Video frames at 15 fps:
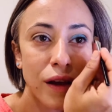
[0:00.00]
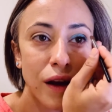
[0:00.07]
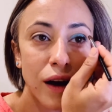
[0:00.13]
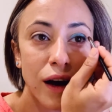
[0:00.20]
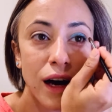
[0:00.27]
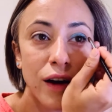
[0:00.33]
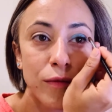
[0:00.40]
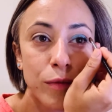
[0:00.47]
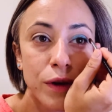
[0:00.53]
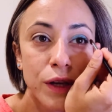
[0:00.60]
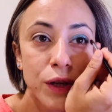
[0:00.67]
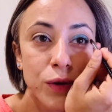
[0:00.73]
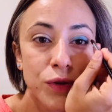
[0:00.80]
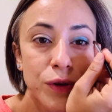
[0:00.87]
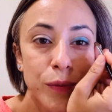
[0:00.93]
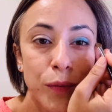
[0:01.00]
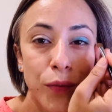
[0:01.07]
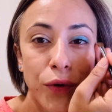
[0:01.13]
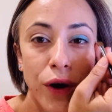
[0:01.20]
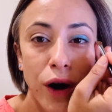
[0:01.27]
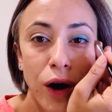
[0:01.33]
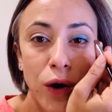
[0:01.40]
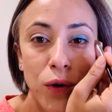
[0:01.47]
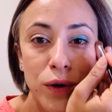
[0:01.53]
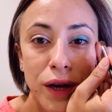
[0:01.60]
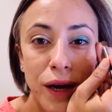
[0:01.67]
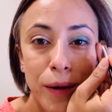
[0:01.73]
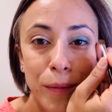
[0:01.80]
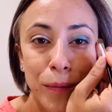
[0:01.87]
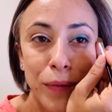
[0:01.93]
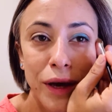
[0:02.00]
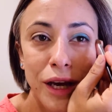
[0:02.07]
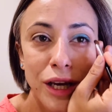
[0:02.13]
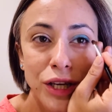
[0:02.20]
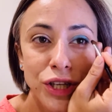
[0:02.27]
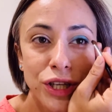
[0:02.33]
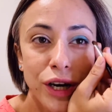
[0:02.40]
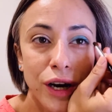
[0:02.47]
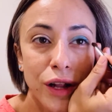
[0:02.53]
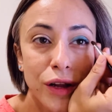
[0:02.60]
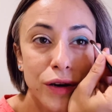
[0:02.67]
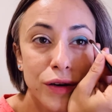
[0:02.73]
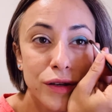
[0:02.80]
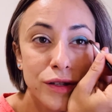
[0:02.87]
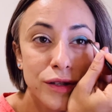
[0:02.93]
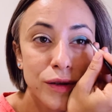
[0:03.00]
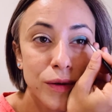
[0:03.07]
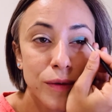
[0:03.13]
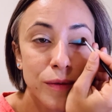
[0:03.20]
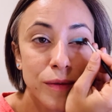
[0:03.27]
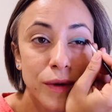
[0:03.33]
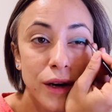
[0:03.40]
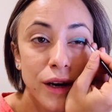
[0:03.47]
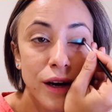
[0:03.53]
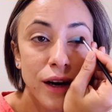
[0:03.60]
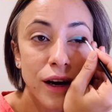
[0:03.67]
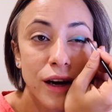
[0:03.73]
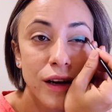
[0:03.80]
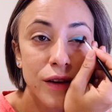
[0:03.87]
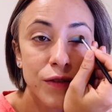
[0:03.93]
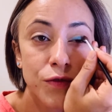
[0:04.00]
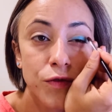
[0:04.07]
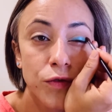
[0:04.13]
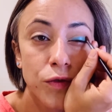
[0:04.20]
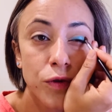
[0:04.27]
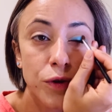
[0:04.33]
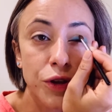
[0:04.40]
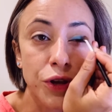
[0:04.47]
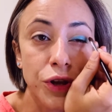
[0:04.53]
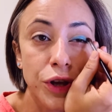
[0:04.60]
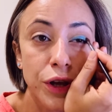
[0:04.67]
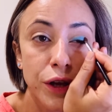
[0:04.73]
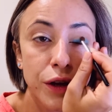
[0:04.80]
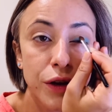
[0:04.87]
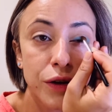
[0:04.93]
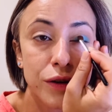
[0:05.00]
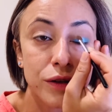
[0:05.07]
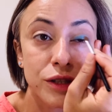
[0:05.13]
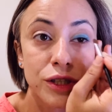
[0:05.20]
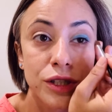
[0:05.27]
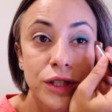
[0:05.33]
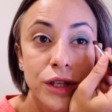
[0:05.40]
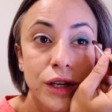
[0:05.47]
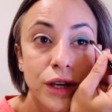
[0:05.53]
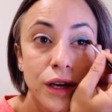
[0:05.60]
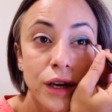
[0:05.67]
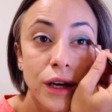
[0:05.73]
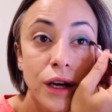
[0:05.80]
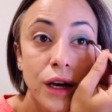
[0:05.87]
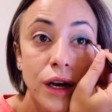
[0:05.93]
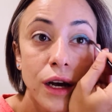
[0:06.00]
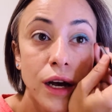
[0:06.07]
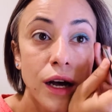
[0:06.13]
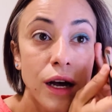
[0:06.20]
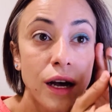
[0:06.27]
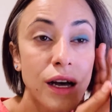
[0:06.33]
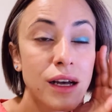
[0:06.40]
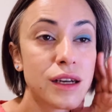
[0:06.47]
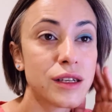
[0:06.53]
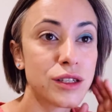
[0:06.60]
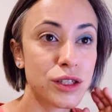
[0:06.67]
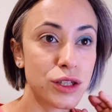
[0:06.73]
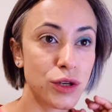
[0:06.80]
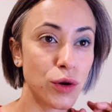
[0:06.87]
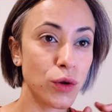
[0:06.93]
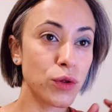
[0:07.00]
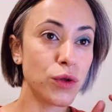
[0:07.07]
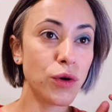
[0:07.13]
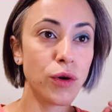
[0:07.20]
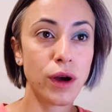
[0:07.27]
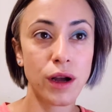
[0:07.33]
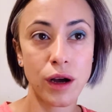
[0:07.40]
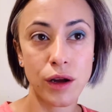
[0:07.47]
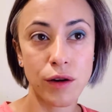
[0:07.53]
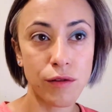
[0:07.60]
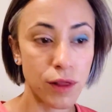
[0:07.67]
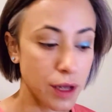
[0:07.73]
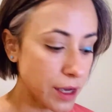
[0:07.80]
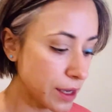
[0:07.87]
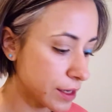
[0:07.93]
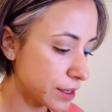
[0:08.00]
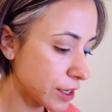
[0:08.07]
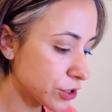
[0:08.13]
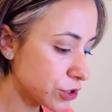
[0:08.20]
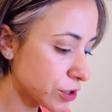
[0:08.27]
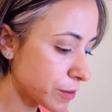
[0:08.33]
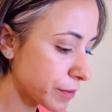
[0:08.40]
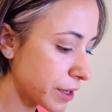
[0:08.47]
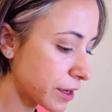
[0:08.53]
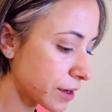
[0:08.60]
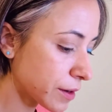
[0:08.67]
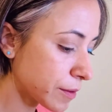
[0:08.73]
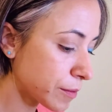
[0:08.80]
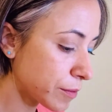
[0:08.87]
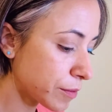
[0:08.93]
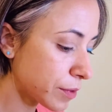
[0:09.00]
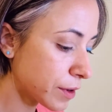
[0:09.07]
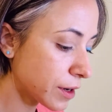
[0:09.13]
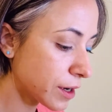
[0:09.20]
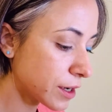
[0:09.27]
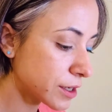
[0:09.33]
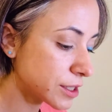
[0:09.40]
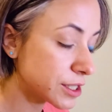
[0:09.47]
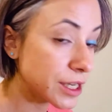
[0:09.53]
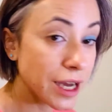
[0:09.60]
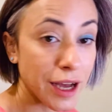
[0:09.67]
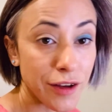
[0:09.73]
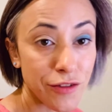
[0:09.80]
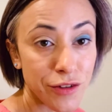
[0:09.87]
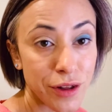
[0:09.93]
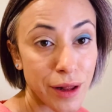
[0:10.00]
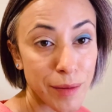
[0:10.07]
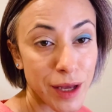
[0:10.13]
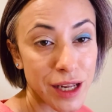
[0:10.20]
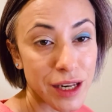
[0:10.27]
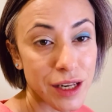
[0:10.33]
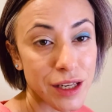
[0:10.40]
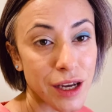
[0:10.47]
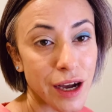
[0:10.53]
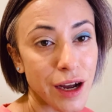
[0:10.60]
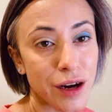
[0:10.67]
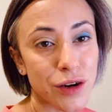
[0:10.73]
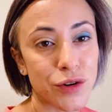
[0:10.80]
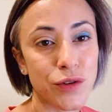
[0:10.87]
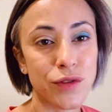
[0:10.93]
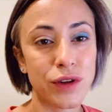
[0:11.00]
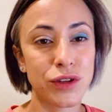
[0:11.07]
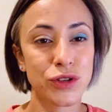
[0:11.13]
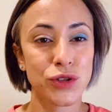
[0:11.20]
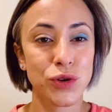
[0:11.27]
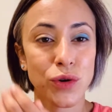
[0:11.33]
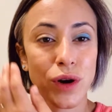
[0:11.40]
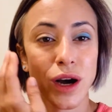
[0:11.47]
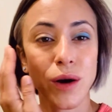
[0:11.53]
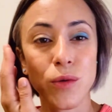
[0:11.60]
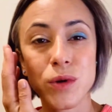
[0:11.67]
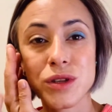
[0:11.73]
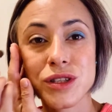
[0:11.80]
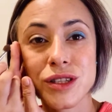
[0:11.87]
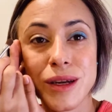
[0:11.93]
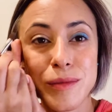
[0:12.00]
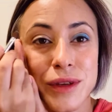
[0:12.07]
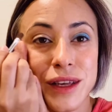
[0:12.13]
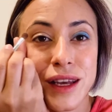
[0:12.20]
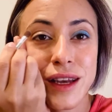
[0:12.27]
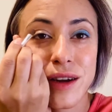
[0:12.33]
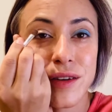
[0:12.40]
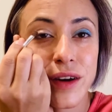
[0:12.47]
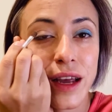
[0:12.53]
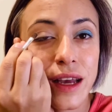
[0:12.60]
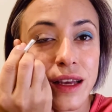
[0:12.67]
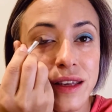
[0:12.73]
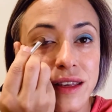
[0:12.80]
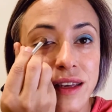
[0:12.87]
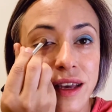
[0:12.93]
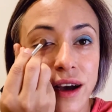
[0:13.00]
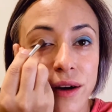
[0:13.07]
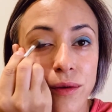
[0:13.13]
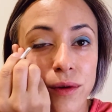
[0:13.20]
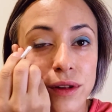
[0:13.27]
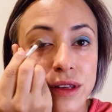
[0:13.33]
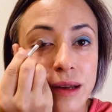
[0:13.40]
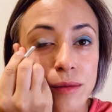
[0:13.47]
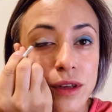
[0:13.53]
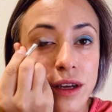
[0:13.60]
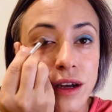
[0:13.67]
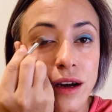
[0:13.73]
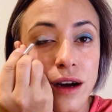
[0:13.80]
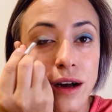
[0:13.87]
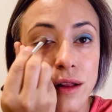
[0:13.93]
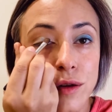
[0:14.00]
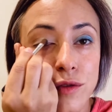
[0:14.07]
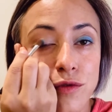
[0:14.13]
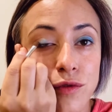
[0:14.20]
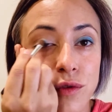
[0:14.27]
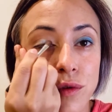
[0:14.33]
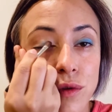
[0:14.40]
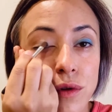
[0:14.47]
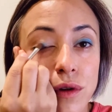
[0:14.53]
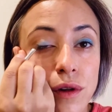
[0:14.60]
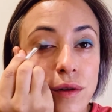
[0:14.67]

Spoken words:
I have been using brown and beige colors on my eyes for years, and although I kind of like natural makeup, but I feel I'm getting tired of it, so I want something crazy. I want something colorful.